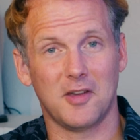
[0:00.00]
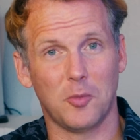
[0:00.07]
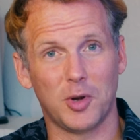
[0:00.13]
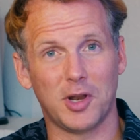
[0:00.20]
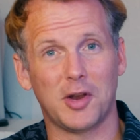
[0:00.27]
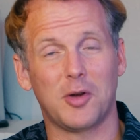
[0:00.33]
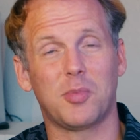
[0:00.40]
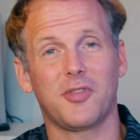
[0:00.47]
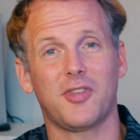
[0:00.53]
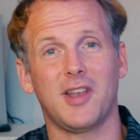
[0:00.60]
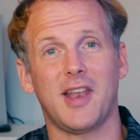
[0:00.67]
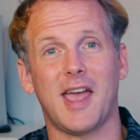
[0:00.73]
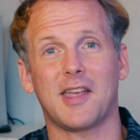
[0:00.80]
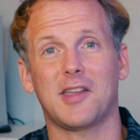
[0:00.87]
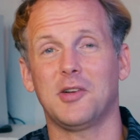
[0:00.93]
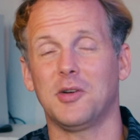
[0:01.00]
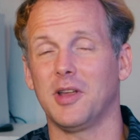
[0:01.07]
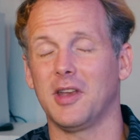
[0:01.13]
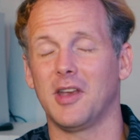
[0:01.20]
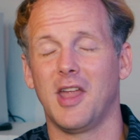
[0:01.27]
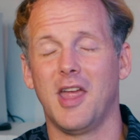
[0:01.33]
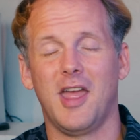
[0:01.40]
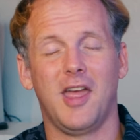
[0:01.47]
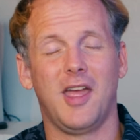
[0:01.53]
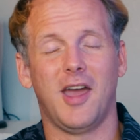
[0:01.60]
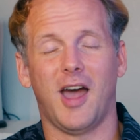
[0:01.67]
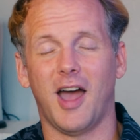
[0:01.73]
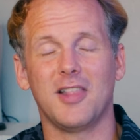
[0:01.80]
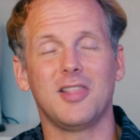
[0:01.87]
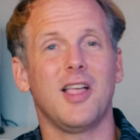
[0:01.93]
100% accurate.
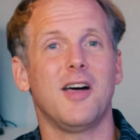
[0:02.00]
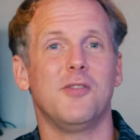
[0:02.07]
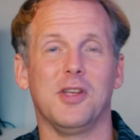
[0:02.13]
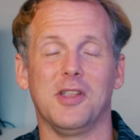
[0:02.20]
I love